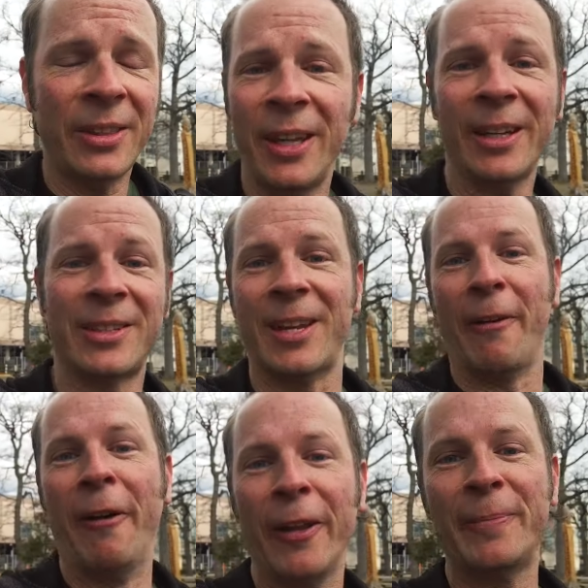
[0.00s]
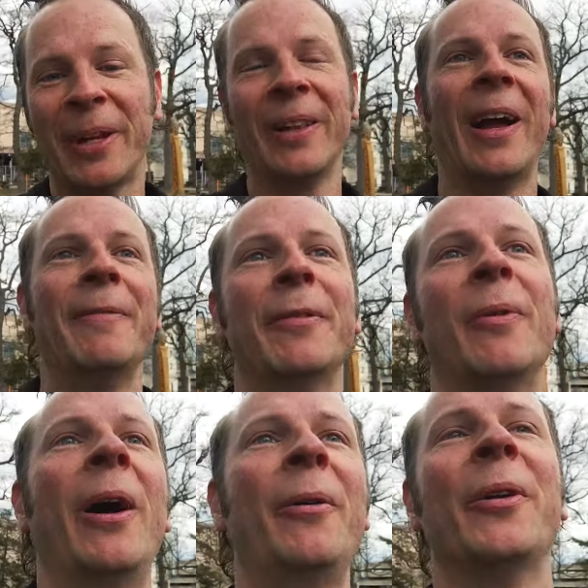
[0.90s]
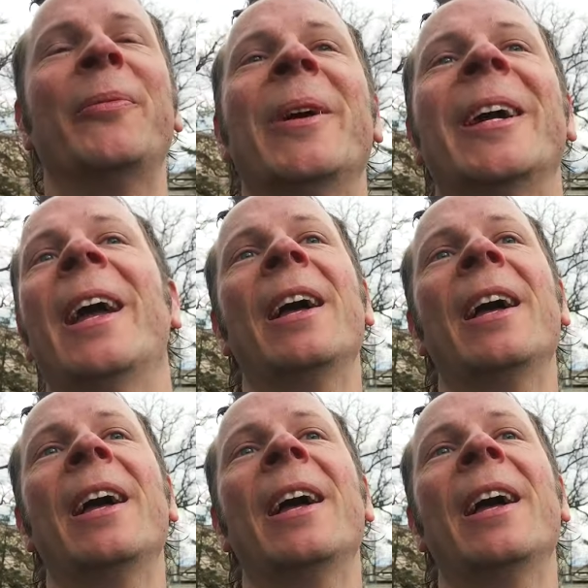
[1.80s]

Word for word: thing has definitely been alive and well with me,